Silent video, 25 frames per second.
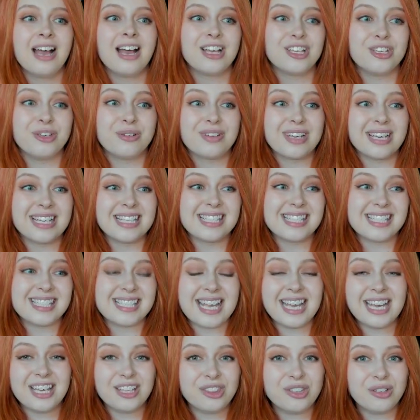You can
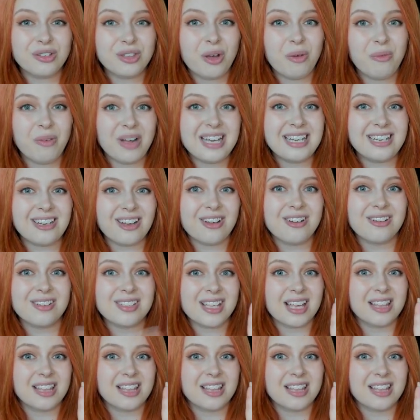see through the windows